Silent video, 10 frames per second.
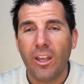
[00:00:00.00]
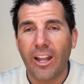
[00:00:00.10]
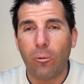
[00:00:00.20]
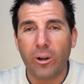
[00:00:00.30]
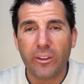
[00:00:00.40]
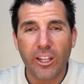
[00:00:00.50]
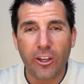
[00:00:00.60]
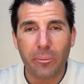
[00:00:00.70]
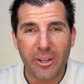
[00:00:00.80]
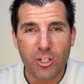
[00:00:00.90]
Now, one of the
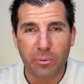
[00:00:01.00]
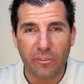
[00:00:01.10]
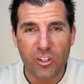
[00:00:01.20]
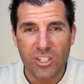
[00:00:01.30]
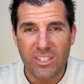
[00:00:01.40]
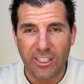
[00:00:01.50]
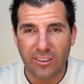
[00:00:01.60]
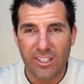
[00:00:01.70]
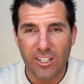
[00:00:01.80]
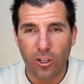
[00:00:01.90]
other major provisions in
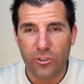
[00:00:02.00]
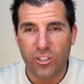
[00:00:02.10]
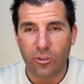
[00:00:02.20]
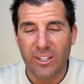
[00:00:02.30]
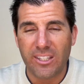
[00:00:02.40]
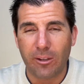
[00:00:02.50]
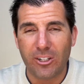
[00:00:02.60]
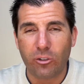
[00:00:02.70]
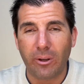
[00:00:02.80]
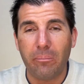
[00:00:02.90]
this also is they
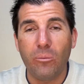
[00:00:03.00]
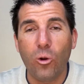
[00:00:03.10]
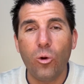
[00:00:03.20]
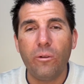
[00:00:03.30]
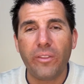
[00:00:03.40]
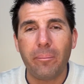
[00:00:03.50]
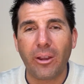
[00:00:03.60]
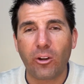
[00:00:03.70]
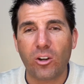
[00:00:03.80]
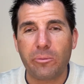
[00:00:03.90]
want to remove the
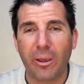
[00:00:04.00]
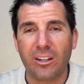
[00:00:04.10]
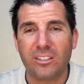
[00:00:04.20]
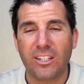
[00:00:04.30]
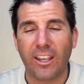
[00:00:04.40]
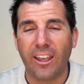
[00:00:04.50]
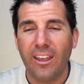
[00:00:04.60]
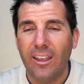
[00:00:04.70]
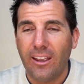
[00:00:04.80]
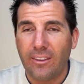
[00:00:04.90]
marriage penalty.
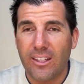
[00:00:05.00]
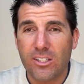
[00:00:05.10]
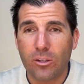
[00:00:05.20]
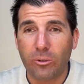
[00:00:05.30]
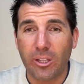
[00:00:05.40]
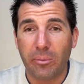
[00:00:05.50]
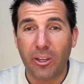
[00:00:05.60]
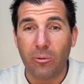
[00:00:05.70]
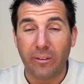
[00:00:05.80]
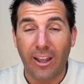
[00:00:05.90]
This is a really big
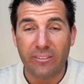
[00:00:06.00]
one. I've